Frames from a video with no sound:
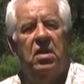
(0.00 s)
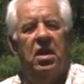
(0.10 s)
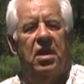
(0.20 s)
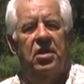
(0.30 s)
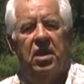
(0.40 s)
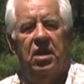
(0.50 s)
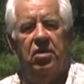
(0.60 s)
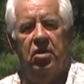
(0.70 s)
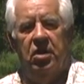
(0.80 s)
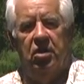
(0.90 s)
and then
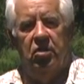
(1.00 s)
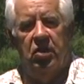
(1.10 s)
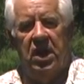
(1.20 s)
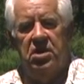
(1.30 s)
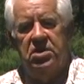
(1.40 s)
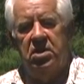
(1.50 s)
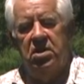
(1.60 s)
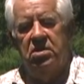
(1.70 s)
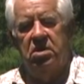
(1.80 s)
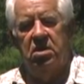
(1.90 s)
during the dry
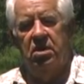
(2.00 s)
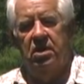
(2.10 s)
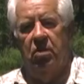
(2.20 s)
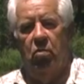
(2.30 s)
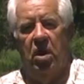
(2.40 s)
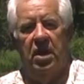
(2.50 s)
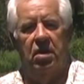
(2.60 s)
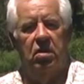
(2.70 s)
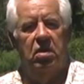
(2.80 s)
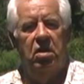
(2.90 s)
season the
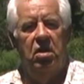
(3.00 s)
water